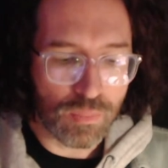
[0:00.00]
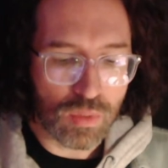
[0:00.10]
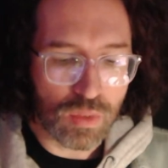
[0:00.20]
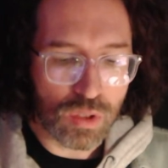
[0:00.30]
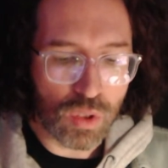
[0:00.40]

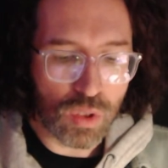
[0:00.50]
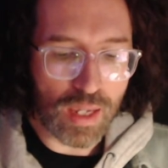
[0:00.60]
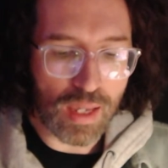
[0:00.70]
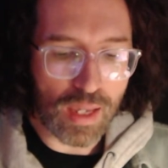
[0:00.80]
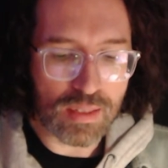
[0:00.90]
so
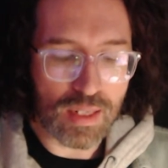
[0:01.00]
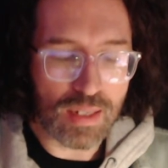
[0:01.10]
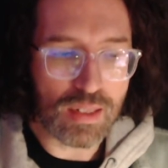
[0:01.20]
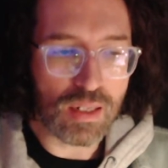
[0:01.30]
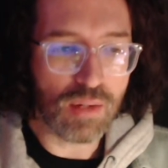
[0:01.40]
again, this
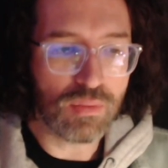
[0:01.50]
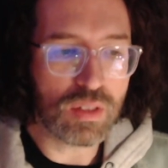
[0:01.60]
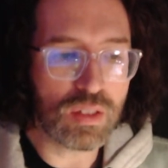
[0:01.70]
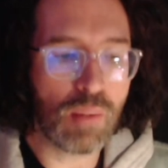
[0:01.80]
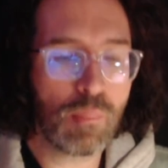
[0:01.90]
idea of the
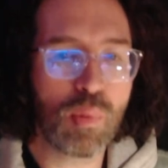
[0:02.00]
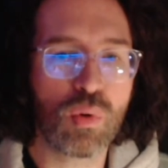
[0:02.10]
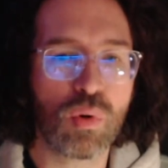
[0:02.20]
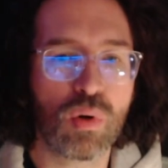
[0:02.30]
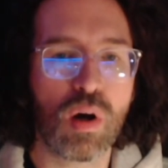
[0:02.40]

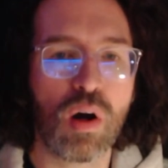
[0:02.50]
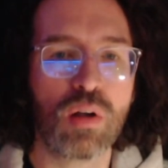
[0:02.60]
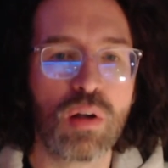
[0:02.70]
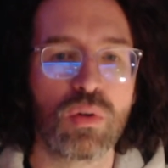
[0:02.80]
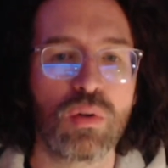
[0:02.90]
temporal
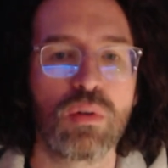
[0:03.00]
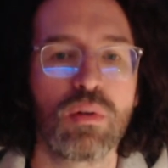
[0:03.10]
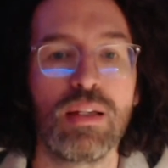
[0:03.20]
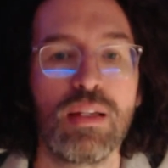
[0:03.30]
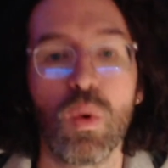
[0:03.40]
causal
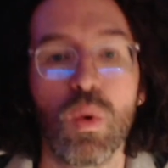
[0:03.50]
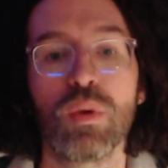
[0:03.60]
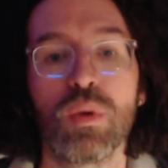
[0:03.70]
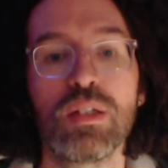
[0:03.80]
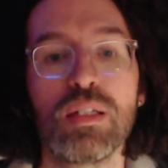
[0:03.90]
is what
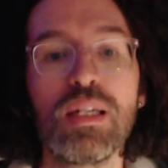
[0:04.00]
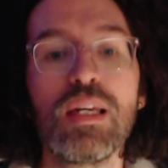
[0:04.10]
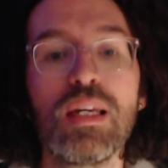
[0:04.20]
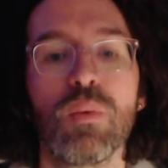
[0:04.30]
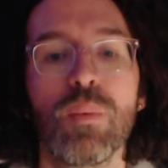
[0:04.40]
we're
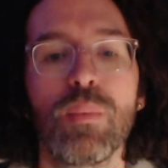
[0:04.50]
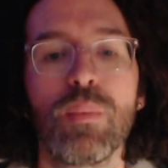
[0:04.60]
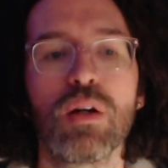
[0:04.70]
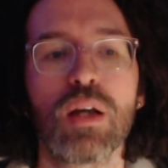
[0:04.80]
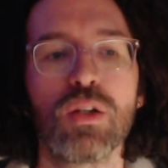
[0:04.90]
seeing when we
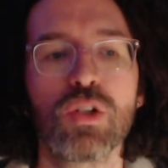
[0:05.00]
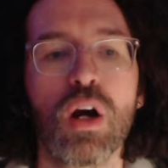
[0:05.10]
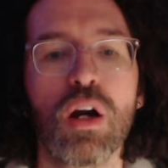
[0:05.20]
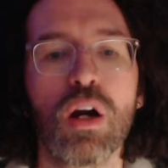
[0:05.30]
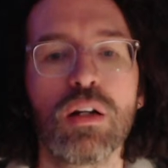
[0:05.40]
look at a
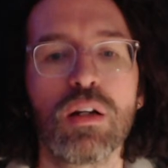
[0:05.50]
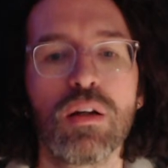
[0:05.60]
chart.